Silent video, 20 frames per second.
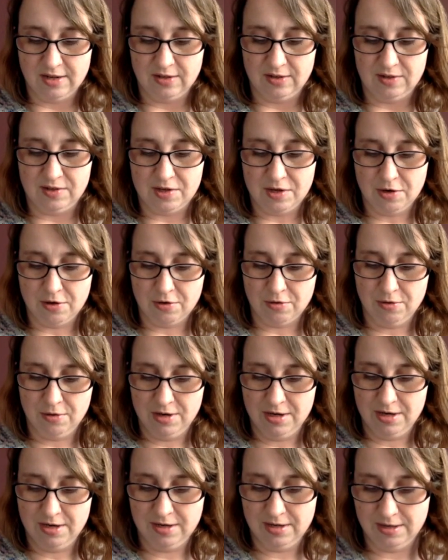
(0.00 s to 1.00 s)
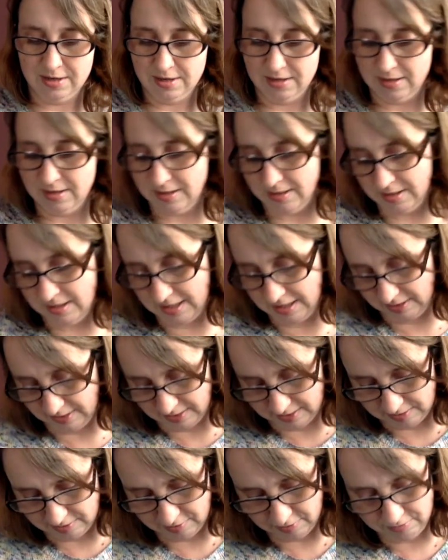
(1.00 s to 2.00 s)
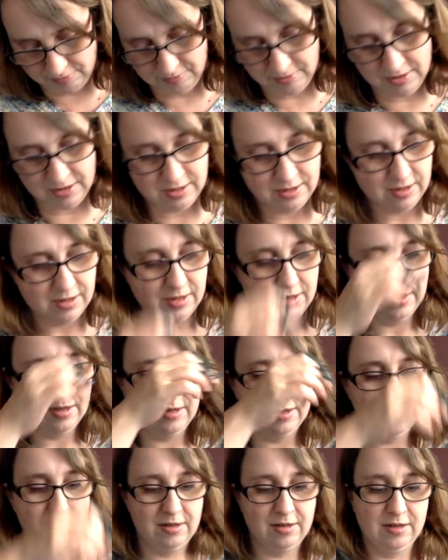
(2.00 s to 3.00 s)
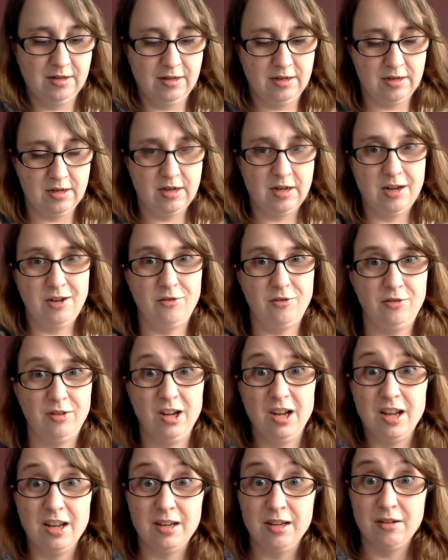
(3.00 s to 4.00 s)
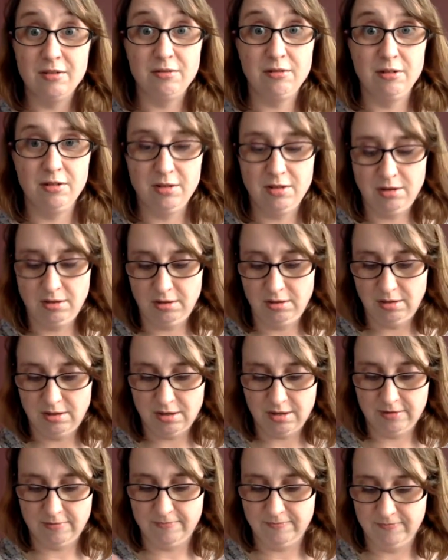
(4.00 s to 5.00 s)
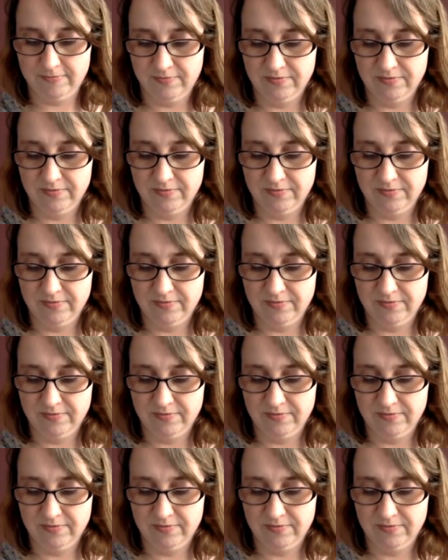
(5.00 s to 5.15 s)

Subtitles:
So that's, I have to get everything in there.